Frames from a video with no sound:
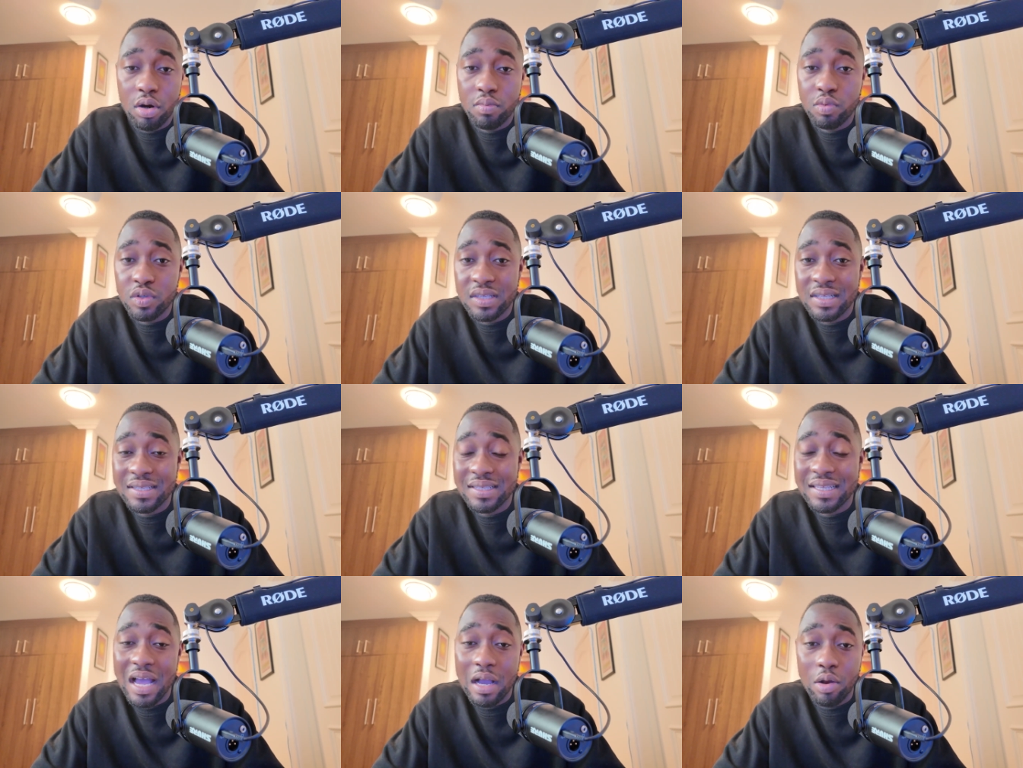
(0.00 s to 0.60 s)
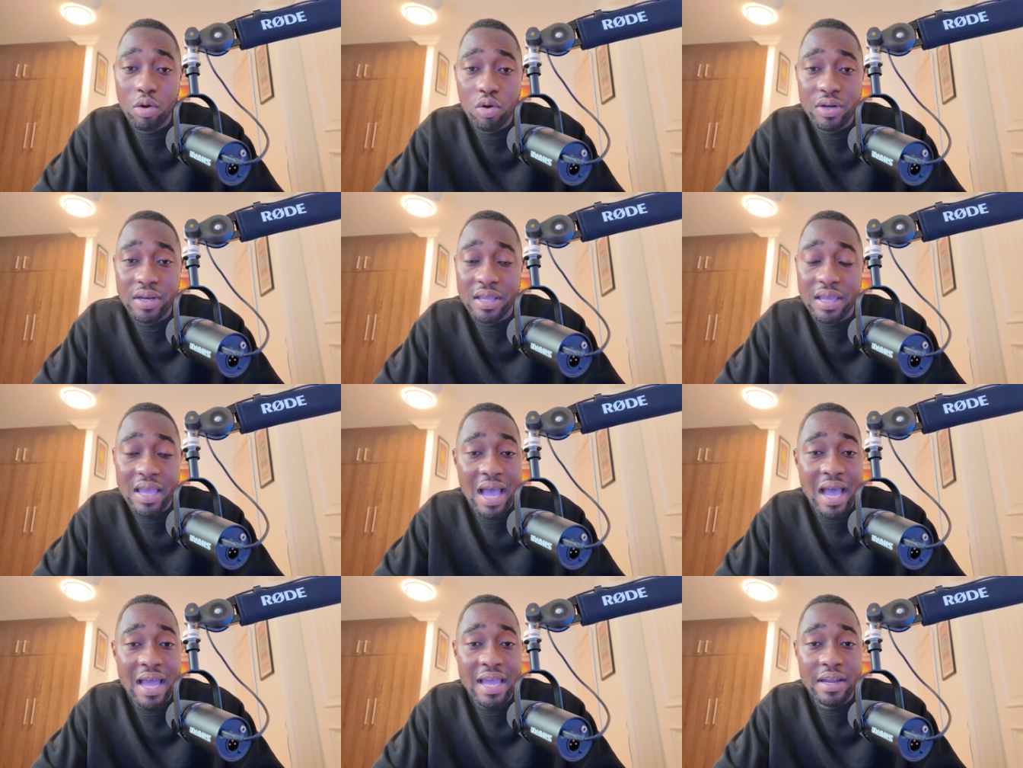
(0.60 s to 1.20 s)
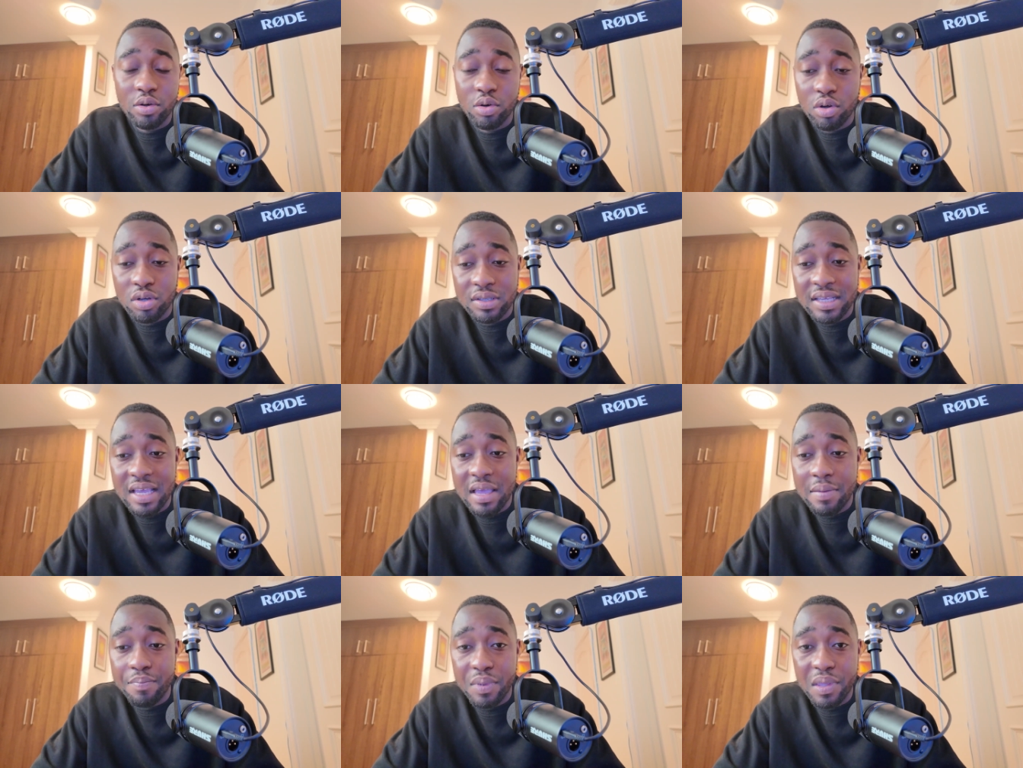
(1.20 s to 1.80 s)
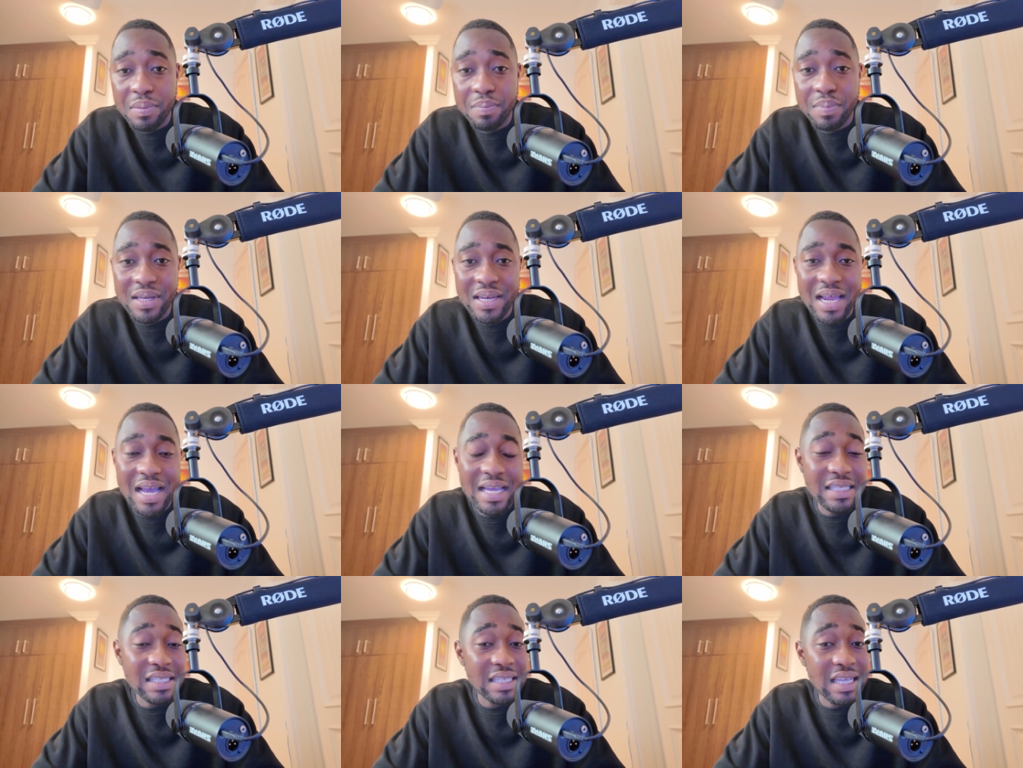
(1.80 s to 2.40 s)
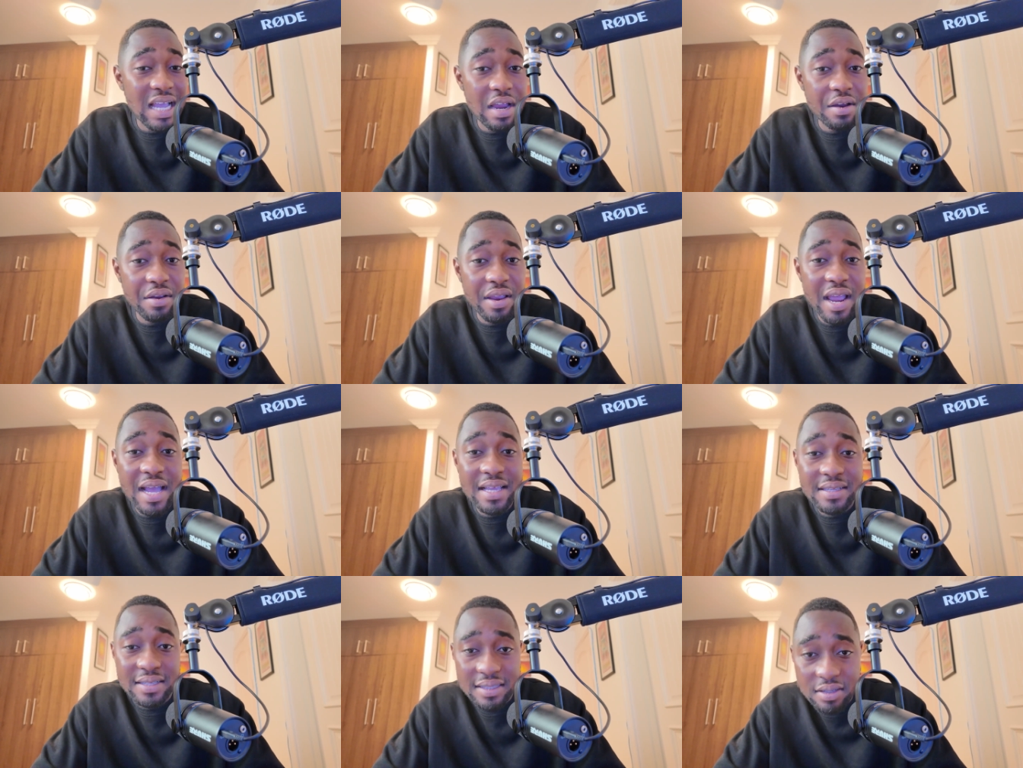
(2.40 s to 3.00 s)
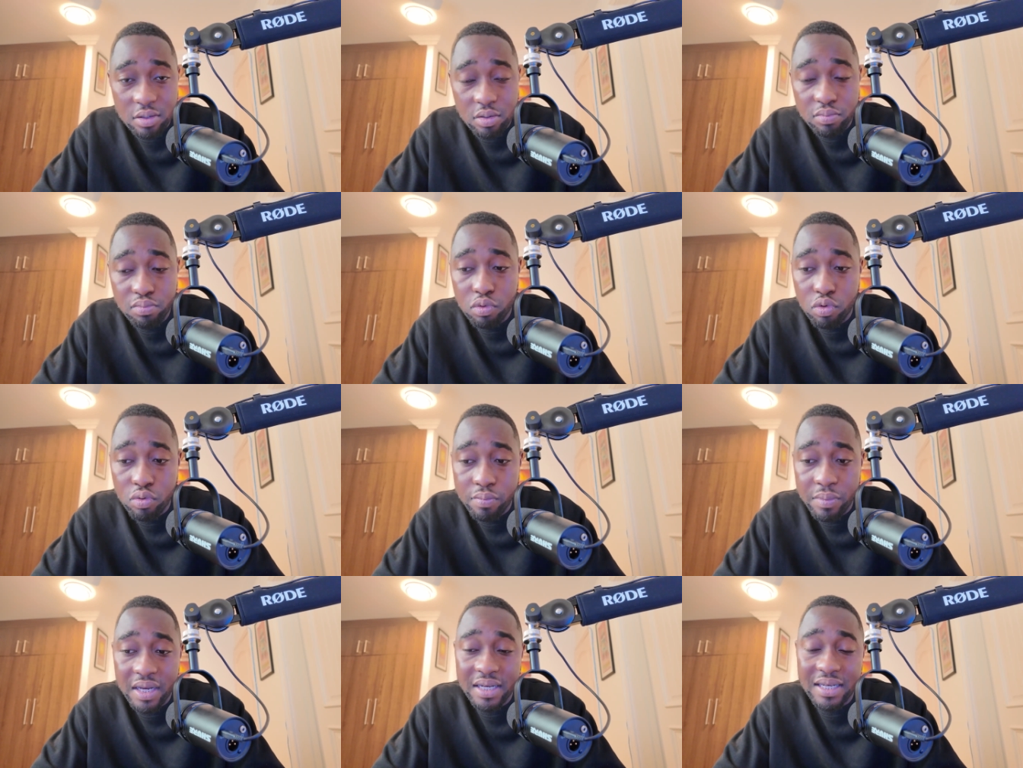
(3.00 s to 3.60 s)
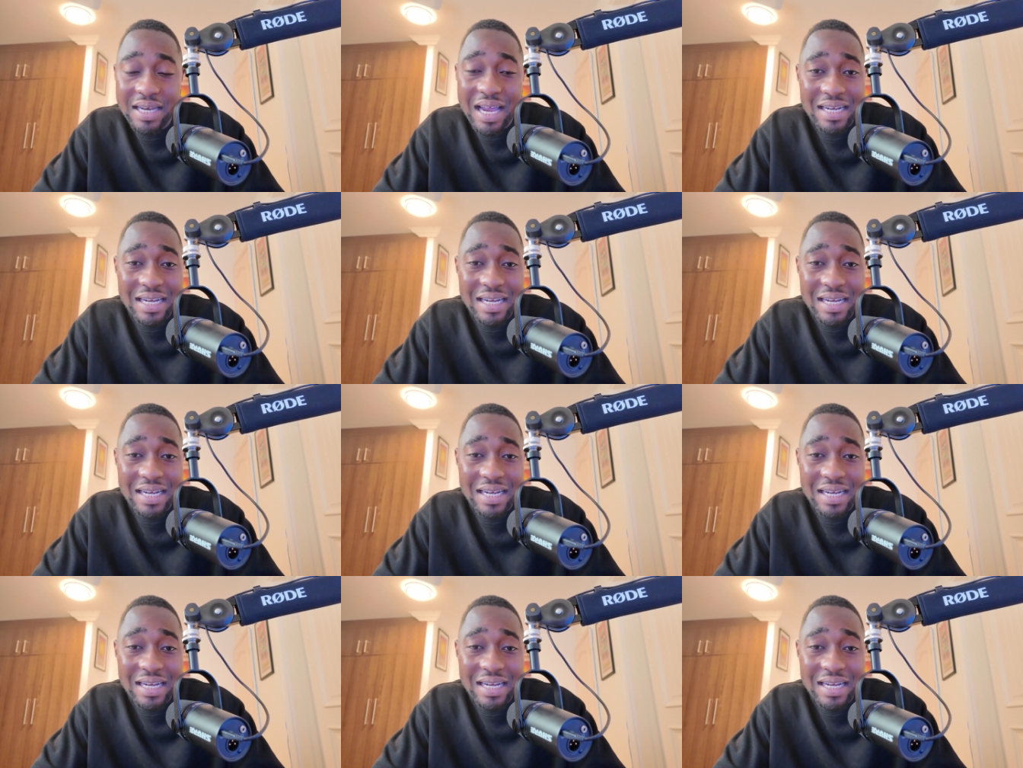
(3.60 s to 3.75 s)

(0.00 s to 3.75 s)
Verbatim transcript: Almost say according to the N P P that his career is still booming.